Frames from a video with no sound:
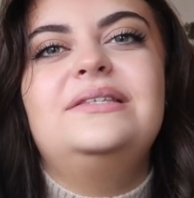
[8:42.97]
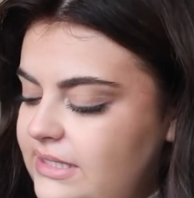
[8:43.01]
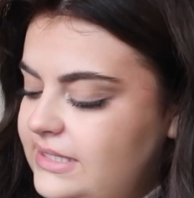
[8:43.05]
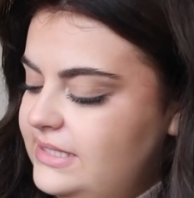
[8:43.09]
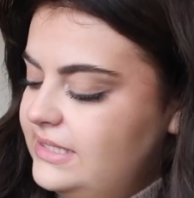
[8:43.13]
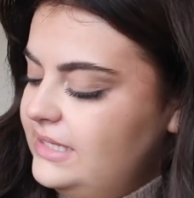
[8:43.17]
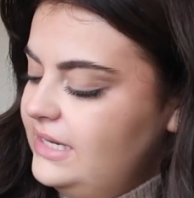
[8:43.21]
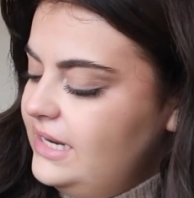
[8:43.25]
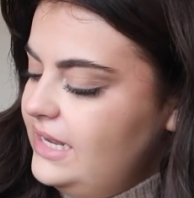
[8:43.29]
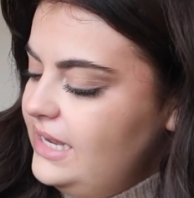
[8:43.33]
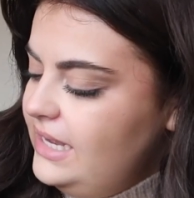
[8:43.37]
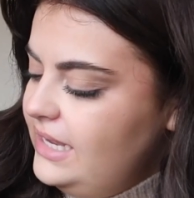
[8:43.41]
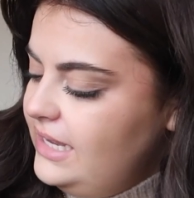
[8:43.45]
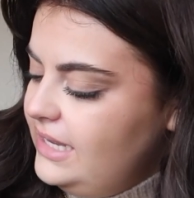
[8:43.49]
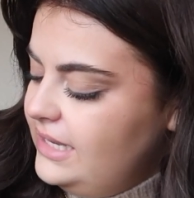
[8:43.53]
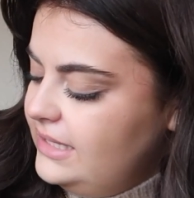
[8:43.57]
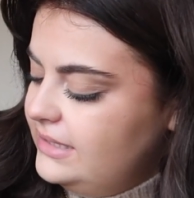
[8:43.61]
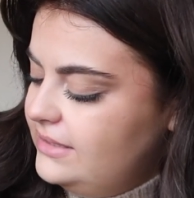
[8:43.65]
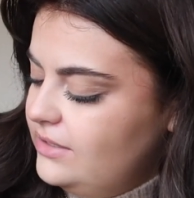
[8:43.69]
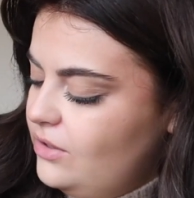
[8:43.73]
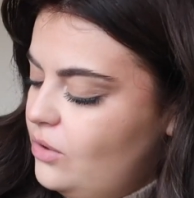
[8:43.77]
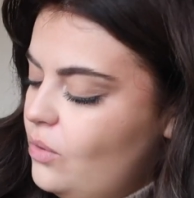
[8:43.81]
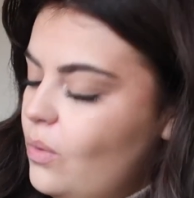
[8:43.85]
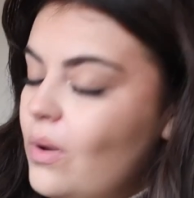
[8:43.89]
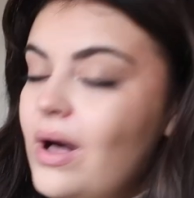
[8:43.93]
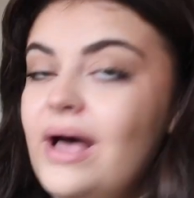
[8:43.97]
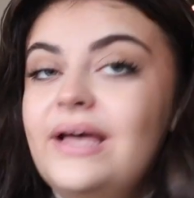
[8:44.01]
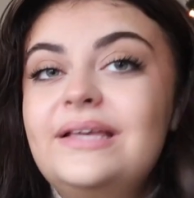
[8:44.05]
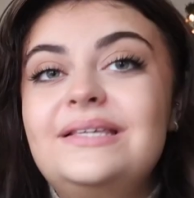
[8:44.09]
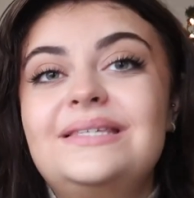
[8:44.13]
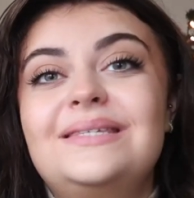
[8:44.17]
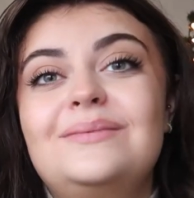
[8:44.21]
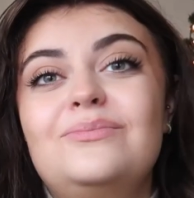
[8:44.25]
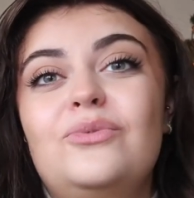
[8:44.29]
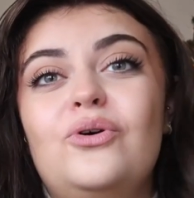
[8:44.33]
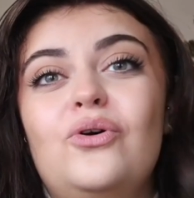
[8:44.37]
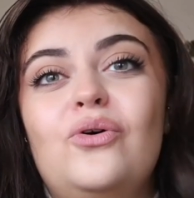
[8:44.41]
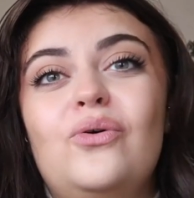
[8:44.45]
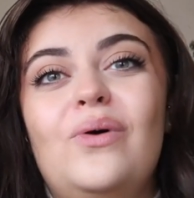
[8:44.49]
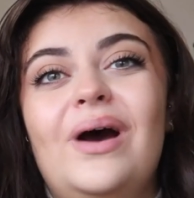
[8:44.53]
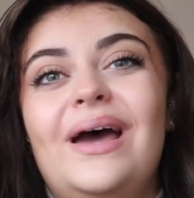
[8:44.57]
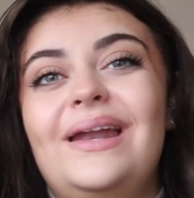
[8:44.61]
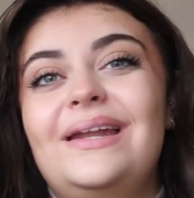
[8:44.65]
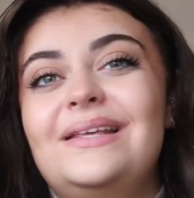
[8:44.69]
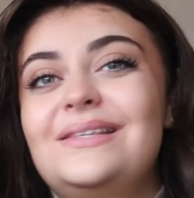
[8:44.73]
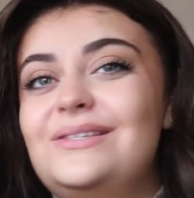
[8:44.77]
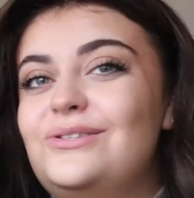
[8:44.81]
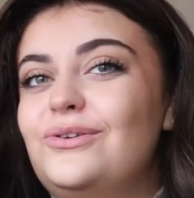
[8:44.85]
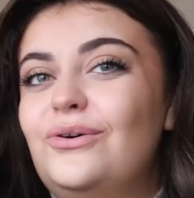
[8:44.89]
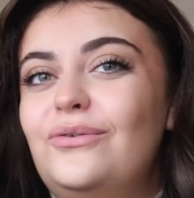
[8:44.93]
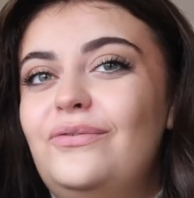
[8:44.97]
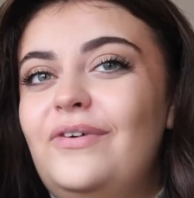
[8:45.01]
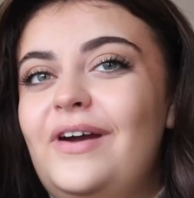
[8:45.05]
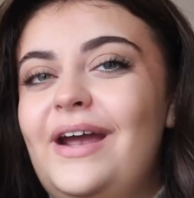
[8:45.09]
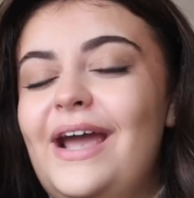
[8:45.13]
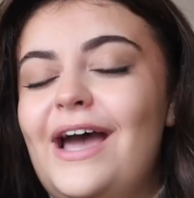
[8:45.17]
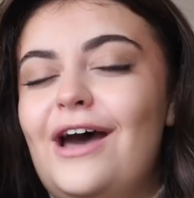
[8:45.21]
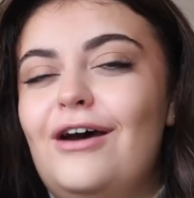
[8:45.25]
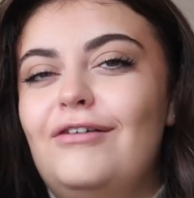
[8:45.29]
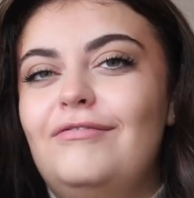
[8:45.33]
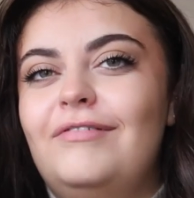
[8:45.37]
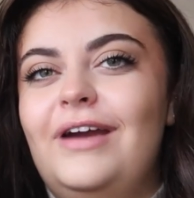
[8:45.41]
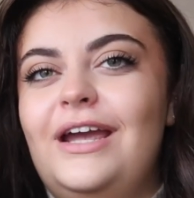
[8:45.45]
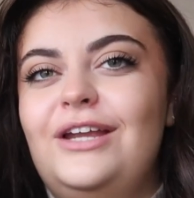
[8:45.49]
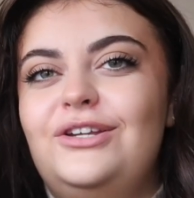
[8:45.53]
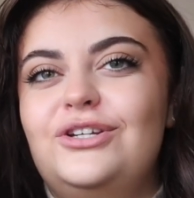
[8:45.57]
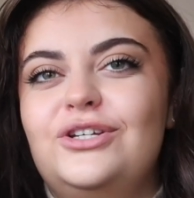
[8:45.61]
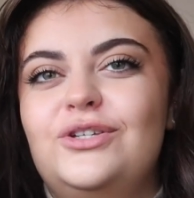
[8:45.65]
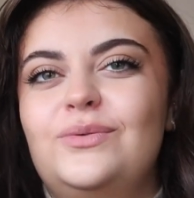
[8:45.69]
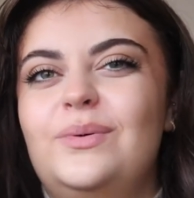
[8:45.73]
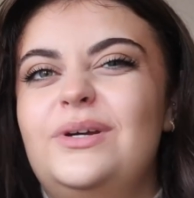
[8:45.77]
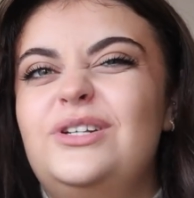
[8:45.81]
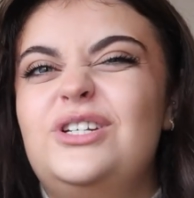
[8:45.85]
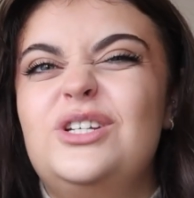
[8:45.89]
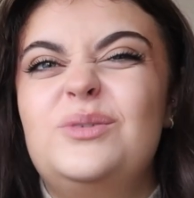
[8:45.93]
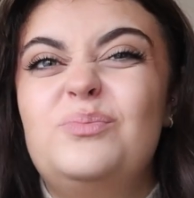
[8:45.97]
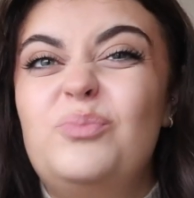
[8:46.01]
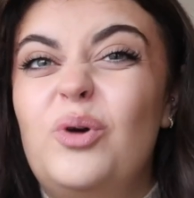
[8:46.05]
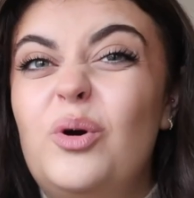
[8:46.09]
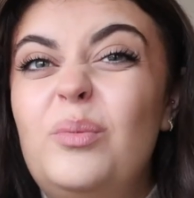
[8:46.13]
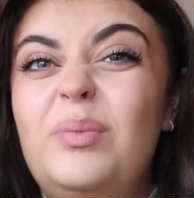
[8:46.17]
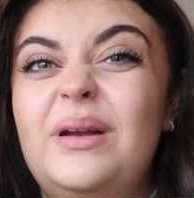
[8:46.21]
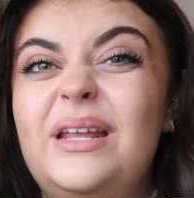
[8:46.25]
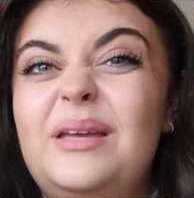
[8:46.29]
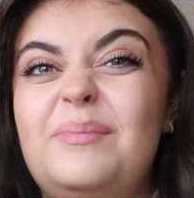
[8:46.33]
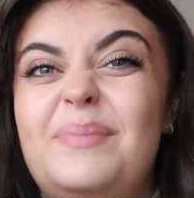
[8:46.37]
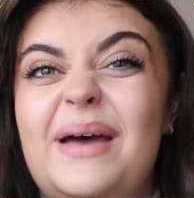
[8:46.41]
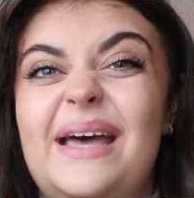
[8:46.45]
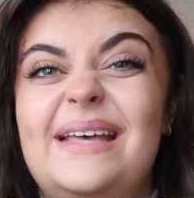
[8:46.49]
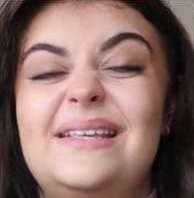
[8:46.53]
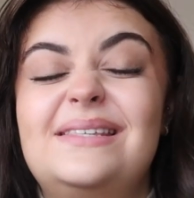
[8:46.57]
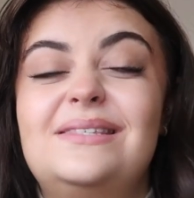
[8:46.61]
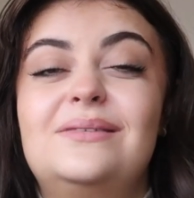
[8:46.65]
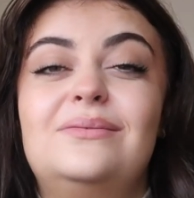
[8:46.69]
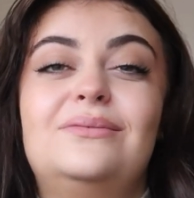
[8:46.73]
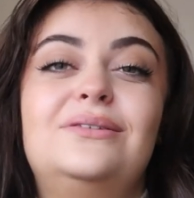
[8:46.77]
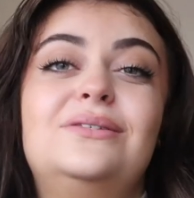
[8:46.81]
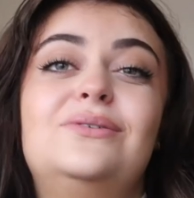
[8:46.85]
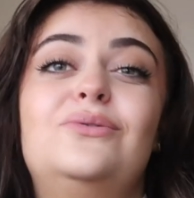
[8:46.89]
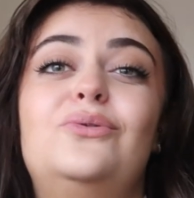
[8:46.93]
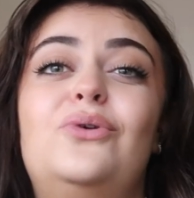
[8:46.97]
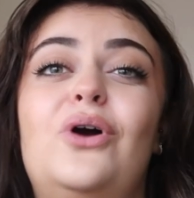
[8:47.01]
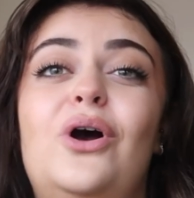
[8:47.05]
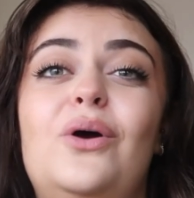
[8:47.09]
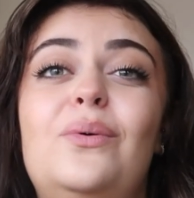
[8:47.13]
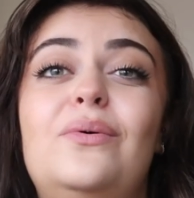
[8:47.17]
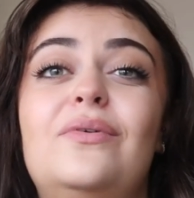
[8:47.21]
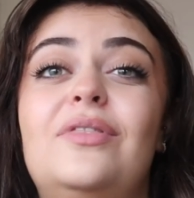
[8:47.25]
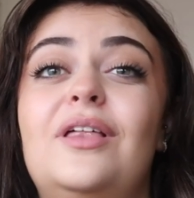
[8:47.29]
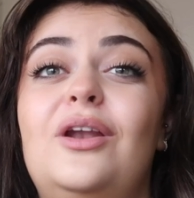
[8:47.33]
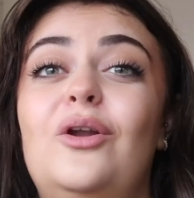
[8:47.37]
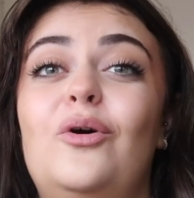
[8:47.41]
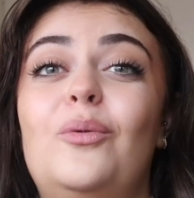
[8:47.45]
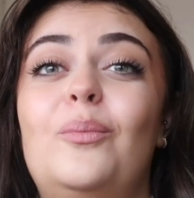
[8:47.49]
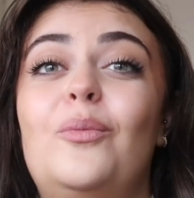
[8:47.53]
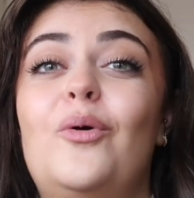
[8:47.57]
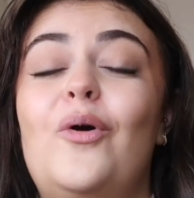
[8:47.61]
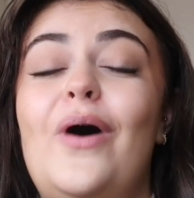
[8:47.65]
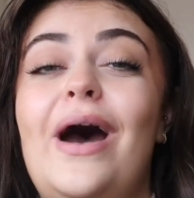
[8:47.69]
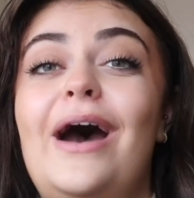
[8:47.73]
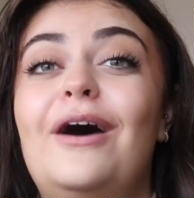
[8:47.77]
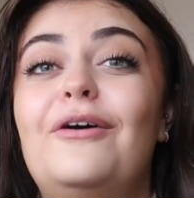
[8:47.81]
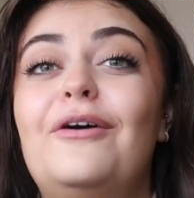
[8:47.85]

The slit is quite small and it's not very outrageous which is probably best because it will go with a lot more